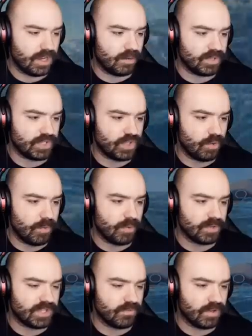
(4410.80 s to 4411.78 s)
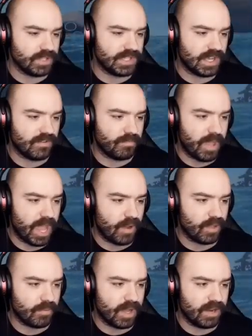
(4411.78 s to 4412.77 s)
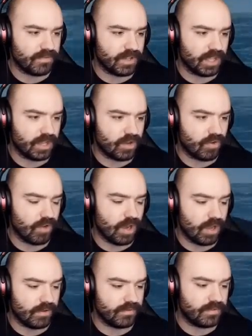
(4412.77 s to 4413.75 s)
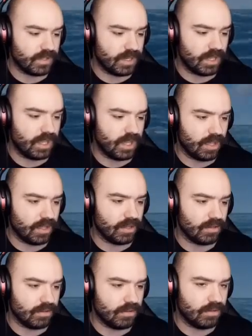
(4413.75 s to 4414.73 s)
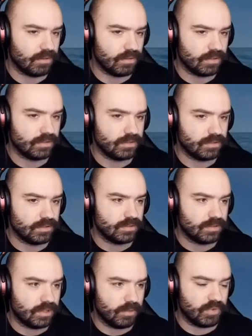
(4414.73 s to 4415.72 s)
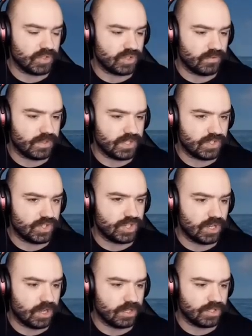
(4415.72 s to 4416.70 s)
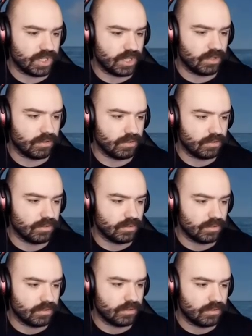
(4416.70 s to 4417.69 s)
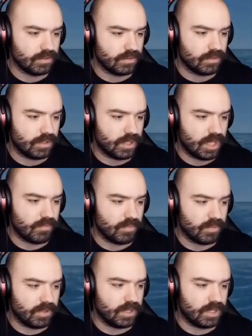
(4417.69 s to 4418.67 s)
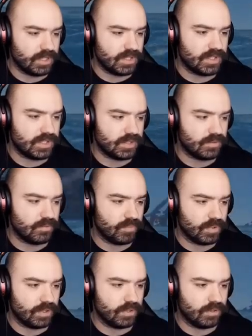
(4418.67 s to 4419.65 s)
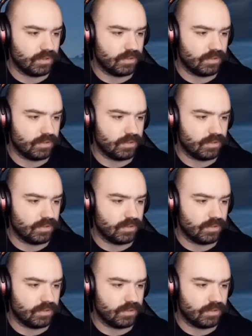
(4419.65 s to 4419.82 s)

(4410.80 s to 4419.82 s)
and I'm assuming once it runs out of power, you might have to, like, craft it again. I'm not sure if there's charging capabilities, but